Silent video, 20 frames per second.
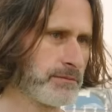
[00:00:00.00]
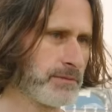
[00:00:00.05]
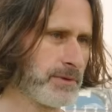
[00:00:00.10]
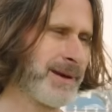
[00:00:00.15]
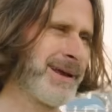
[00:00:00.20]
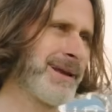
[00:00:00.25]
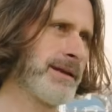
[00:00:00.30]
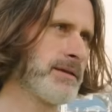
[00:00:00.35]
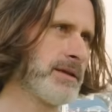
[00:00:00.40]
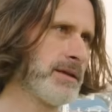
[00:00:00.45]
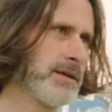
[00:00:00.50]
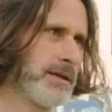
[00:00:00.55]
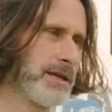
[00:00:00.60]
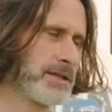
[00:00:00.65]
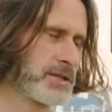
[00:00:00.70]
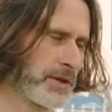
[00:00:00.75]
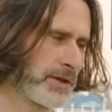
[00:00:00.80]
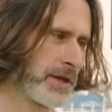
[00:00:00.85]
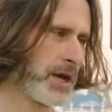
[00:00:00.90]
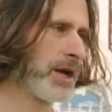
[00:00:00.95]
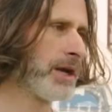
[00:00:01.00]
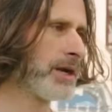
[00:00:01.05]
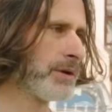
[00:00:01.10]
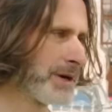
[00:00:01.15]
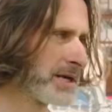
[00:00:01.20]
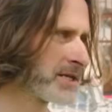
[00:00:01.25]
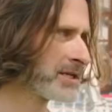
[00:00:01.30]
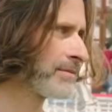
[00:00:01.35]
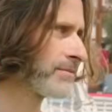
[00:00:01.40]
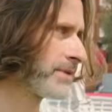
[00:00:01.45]
I mean, it's not the only
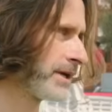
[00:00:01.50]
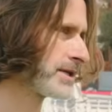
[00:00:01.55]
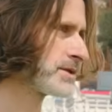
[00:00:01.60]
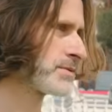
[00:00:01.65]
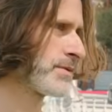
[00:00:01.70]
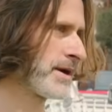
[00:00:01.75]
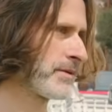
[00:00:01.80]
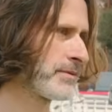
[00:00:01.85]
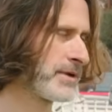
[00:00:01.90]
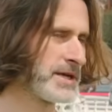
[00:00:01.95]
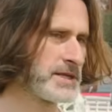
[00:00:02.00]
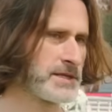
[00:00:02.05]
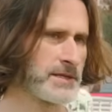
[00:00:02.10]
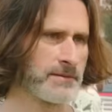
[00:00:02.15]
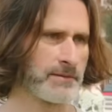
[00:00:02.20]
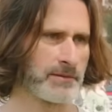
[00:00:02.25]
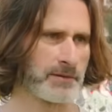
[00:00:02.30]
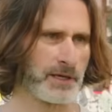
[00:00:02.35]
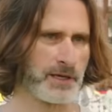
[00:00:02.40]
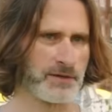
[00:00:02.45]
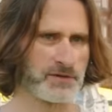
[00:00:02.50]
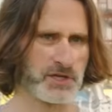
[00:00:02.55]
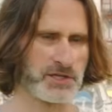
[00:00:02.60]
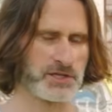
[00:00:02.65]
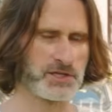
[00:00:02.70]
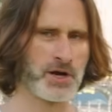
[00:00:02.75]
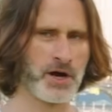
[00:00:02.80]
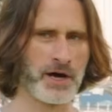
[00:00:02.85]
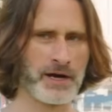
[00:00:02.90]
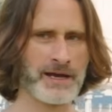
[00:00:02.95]
reason, but it's one reason that if
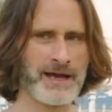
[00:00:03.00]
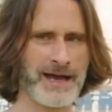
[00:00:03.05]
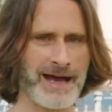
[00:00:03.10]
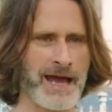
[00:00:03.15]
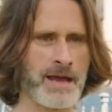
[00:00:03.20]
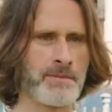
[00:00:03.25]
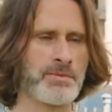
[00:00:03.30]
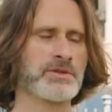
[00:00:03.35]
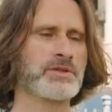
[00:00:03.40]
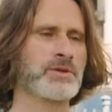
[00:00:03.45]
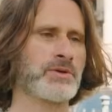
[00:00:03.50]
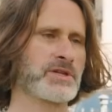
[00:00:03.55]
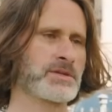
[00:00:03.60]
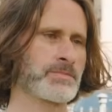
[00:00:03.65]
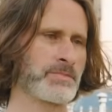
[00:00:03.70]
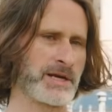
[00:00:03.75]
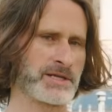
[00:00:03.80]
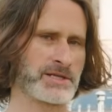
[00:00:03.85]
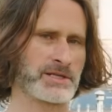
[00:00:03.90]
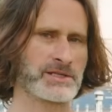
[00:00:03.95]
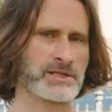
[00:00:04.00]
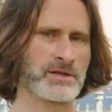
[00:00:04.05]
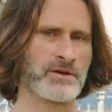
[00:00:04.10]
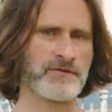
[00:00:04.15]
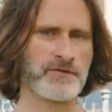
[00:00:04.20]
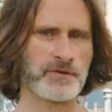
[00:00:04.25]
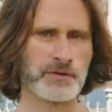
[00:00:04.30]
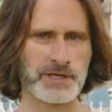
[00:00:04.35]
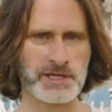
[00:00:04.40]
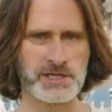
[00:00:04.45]
she's not able to express
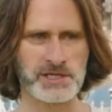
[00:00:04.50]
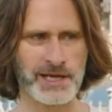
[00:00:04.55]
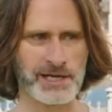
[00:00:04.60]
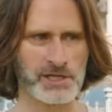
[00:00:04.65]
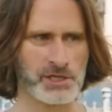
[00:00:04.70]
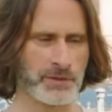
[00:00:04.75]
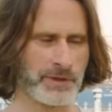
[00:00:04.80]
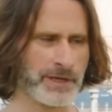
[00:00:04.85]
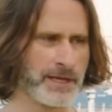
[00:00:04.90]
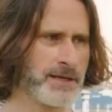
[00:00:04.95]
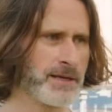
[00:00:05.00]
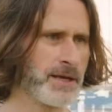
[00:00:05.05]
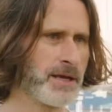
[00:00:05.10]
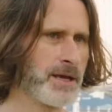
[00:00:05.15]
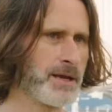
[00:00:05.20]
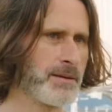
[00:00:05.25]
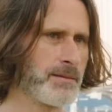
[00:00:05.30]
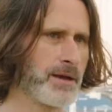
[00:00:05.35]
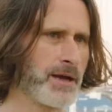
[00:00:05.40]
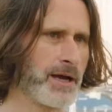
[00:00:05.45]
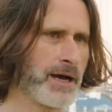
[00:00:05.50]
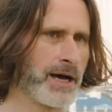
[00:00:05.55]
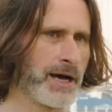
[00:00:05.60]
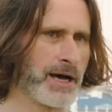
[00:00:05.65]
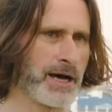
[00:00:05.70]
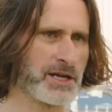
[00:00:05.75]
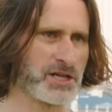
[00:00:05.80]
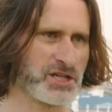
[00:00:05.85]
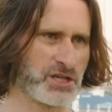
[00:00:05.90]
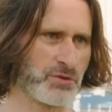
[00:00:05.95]
herself fully sexually,
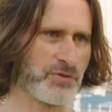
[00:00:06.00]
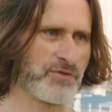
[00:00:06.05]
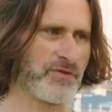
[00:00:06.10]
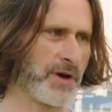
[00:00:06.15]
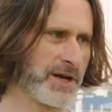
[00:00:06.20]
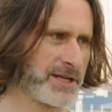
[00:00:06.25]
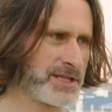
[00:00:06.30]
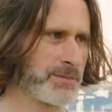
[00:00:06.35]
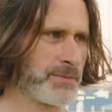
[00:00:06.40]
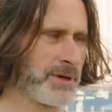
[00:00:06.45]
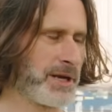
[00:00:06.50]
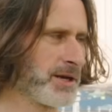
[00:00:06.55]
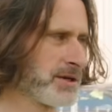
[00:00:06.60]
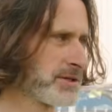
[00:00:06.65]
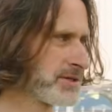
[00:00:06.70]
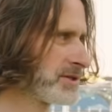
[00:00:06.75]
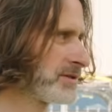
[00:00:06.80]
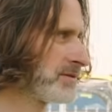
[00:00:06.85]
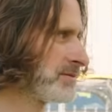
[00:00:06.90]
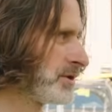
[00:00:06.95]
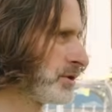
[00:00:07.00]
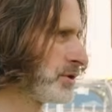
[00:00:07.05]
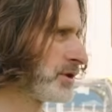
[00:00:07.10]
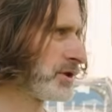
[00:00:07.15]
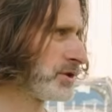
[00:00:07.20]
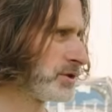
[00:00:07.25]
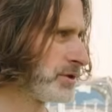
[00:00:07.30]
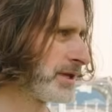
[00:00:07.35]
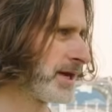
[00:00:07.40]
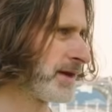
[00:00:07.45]
she'll find somebody else who
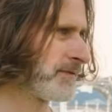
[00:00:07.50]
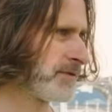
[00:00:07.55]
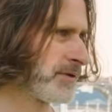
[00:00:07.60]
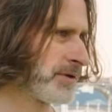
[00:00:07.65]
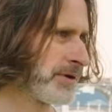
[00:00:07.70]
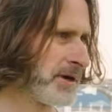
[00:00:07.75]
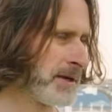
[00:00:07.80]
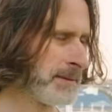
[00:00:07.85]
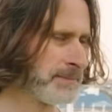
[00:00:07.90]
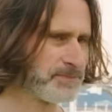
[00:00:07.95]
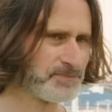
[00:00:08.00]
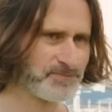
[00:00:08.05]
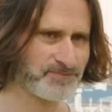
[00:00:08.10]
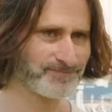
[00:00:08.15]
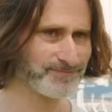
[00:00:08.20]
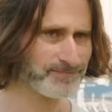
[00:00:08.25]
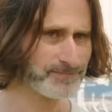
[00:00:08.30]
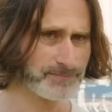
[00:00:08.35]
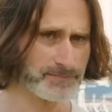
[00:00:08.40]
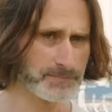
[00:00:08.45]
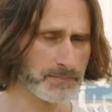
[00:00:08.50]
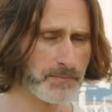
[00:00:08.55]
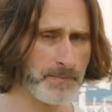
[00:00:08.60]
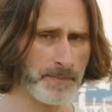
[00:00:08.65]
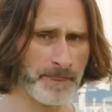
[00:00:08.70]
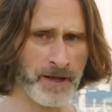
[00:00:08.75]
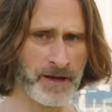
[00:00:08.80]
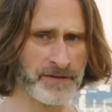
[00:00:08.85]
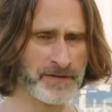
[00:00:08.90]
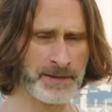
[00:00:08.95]
can do that for her.
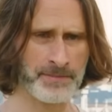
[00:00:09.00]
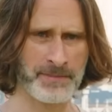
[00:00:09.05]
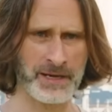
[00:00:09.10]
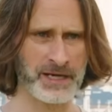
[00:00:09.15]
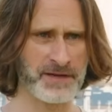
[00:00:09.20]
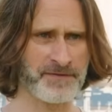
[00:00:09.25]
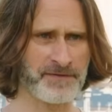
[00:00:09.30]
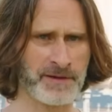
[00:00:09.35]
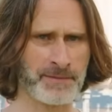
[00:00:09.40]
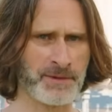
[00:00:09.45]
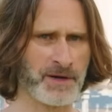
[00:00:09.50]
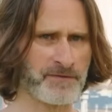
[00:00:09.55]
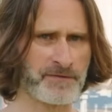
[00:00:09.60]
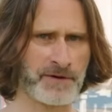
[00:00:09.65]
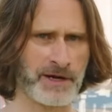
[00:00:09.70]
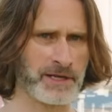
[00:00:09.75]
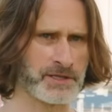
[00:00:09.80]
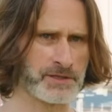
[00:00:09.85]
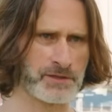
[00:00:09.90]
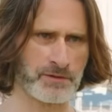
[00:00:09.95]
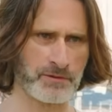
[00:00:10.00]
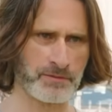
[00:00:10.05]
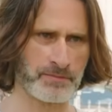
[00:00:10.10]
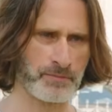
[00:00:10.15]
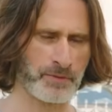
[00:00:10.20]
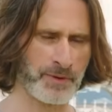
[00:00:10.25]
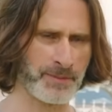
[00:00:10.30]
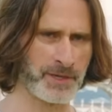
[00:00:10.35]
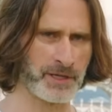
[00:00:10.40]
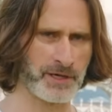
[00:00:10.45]
I've had many female friends or
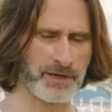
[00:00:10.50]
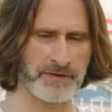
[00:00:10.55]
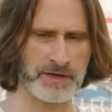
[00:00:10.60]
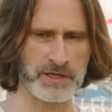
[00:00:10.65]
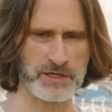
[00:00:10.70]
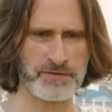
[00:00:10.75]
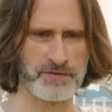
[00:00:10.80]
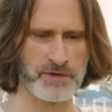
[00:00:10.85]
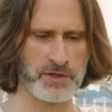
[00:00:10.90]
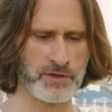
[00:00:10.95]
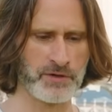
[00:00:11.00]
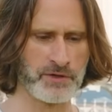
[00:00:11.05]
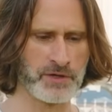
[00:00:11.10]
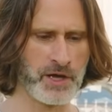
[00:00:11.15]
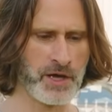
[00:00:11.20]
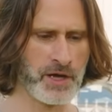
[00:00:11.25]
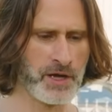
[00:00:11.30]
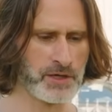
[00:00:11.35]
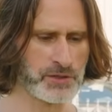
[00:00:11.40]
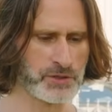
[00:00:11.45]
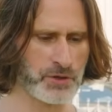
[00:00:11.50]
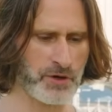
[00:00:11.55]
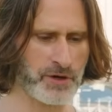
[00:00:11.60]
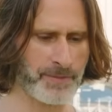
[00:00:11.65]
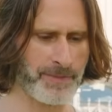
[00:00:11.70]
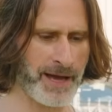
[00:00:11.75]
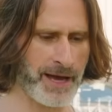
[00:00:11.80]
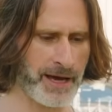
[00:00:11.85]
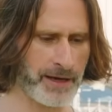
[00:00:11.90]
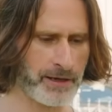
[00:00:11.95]
women that I've interviewed talk
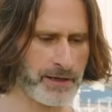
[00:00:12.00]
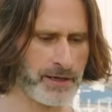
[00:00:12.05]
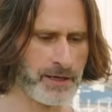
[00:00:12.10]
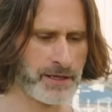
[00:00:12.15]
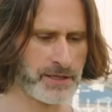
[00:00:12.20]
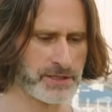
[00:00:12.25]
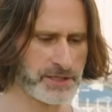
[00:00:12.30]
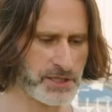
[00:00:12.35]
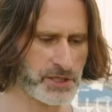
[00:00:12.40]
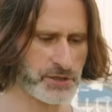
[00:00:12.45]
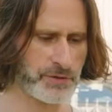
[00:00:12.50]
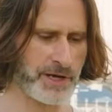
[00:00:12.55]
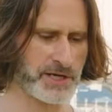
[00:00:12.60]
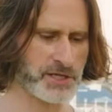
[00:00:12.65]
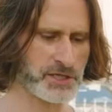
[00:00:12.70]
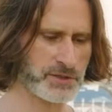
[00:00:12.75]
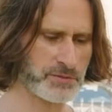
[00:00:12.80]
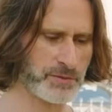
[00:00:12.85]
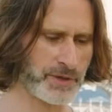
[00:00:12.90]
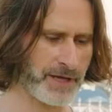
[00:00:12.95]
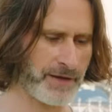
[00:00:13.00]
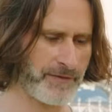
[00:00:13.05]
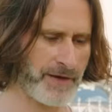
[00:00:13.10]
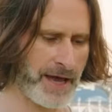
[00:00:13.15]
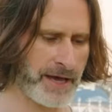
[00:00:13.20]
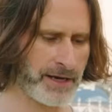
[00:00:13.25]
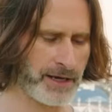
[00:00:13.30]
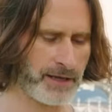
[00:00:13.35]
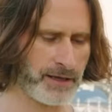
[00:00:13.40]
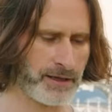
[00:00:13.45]
about situations where they've
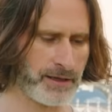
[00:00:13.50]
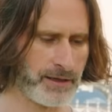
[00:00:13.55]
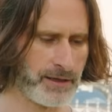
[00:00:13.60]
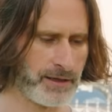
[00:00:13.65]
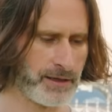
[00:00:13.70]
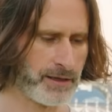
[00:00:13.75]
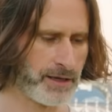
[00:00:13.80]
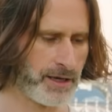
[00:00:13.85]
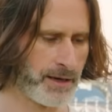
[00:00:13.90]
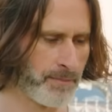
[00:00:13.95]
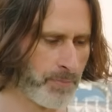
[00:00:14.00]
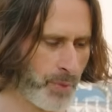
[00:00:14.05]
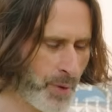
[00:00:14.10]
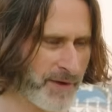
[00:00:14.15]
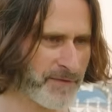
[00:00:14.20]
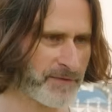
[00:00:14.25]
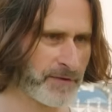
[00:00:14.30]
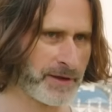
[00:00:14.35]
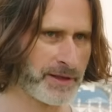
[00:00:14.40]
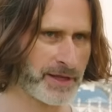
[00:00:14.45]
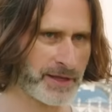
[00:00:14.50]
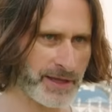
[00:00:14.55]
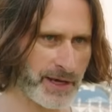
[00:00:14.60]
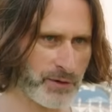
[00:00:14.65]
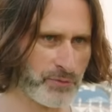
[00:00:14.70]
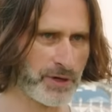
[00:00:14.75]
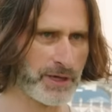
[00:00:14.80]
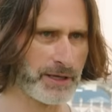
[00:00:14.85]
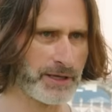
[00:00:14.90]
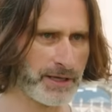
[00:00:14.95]
had a boyfriend that
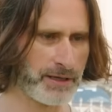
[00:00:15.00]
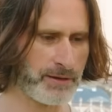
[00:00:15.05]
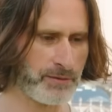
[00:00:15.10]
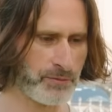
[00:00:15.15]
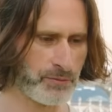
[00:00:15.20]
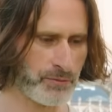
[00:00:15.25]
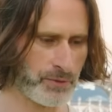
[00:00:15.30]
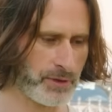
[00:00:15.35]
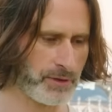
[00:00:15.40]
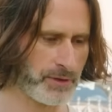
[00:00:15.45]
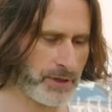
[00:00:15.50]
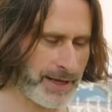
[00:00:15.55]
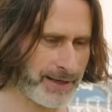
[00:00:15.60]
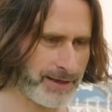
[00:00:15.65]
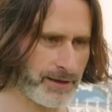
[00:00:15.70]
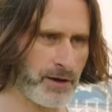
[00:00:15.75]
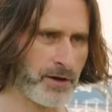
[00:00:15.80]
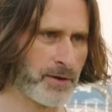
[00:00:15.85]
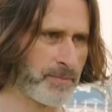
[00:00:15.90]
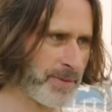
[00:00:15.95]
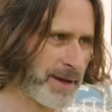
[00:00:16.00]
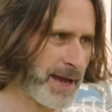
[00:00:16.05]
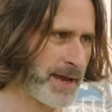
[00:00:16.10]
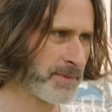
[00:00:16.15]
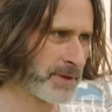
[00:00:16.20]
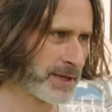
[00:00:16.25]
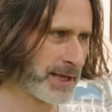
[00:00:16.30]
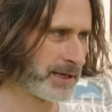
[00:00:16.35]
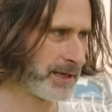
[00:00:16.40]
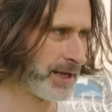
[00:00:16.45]
they really were like on
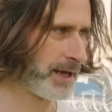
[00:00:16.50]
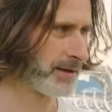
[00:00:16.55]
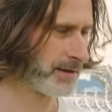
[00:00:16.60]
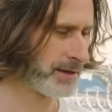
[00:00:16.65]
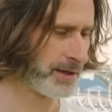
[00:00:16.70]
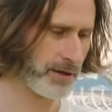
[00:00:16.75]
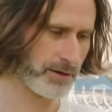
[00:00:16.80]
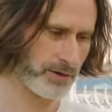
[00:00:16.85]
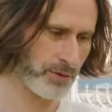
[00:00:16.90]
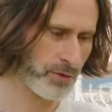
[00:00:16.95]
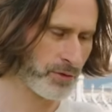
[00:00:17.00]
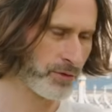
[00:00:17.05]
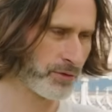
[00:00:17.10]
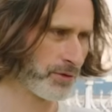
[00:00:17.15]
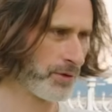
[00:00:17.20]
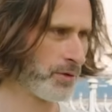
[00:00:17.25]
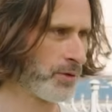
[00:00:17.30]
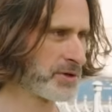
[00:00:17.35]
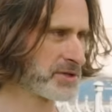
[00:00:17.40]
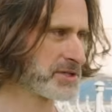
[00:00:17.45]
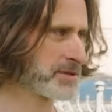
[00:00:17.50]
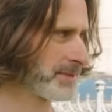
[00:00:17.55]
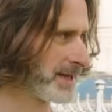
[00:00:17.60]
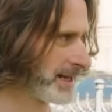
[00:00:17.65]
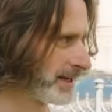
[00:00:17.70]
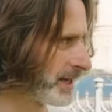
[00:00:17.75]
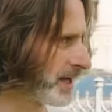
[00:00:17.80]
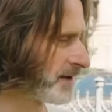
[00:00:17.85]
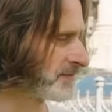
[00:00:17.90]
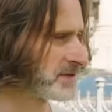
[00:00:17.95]
paper, all awesome,
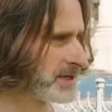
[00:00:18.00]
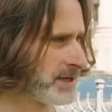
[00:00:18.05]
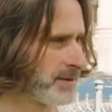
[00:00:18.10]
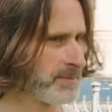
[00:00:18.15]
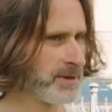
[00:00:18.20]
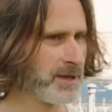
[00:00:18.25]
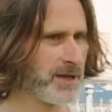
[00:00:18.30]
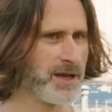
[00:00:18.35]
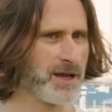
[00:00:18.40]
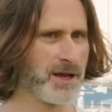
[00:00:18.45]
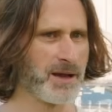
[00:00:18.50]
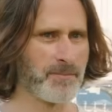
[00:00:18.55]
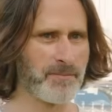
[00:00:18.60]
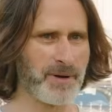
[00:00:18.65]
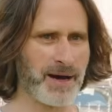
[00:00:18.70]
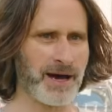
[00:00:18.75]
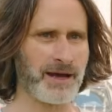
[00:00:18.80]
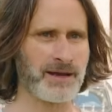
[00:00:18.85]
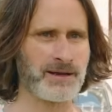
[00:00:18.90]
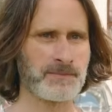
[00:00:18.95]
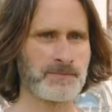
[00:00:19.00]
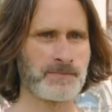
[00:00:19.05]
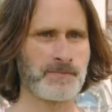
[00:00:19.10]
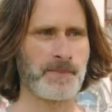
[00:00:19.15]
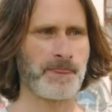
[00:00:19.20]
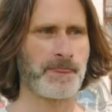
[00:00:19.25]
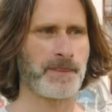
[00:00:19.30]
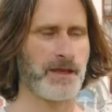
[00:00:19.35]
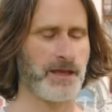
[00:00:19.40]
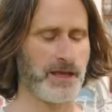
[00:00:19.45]
they loved him, but
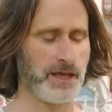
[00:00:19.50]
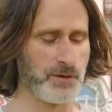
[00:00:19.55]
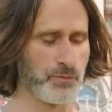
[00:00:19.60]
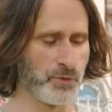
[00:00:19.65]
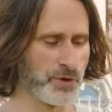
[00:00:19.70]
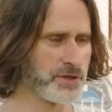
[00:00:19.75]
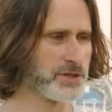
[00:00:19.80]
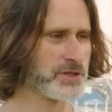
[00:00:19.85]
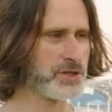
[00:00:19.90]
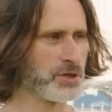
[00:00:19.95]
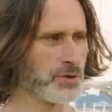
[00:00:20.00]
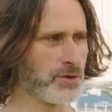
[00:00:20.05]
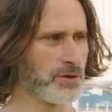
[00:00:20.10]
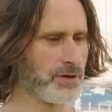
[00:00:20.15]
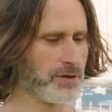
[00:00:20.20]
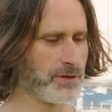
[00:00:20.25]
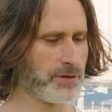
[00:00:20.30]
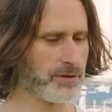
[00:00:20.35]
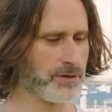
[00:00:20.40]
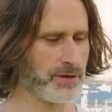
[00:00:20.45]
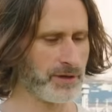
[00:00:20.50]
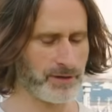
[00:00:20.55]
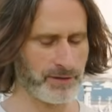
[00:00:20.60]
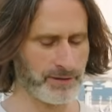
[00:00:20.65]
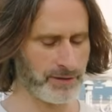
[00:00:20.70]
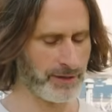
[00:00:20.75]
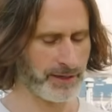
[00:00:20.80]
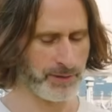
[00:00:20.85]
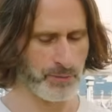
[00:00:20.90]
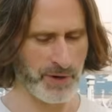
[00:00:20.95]
he wouldn't do,
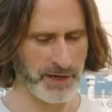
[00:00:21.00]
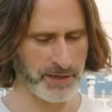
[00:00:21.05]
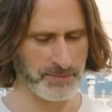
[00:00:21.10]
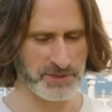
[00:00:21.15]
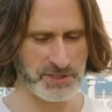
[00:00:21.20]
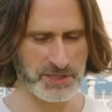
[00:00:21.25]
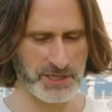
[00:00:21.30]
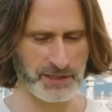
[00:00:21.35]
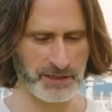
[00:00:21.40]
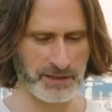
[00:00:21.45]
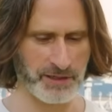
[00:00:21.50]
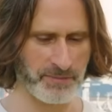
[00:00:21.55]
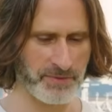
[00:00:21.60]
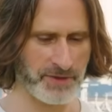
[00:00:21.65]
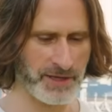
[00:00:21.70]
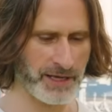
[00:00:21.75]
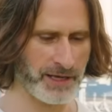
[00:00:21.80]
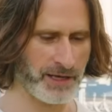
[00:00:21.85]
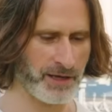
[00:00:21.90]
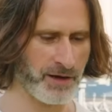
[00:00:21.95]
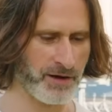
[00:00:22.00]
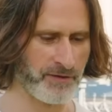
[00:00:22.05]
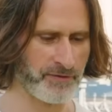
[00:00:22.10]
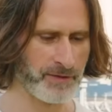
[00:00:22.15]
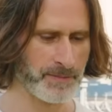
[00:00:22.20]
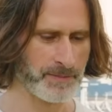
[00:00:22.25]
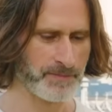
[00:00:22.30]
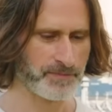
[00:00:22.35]
like one in particular I'm thinking of,